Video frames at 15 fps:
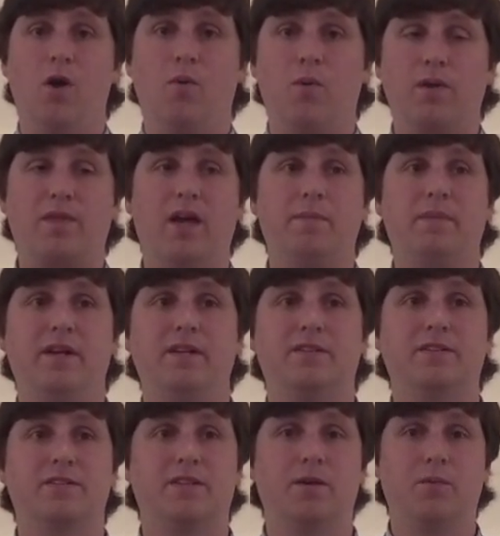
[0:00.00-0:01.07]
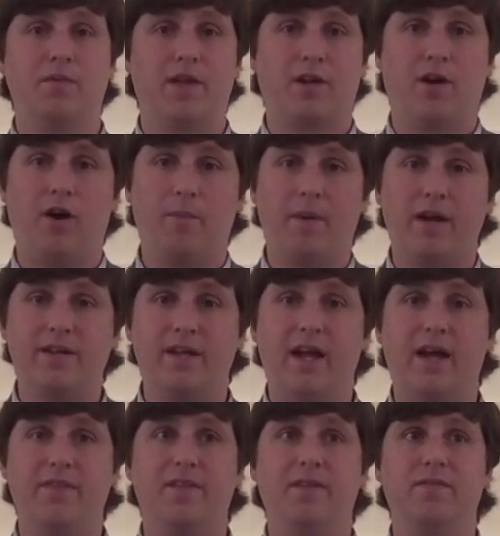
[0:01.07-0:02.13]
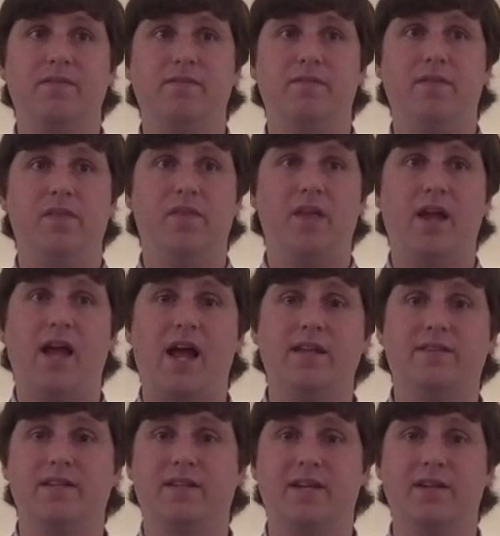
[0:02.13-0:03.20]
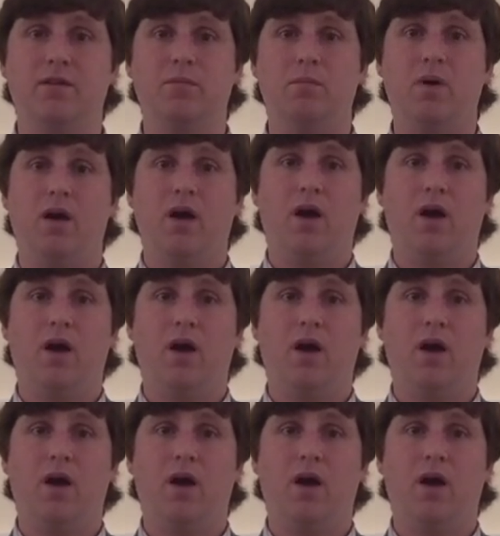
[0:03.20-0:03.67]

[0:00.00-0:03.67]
what that means is that when they called my dad, that they had to get him.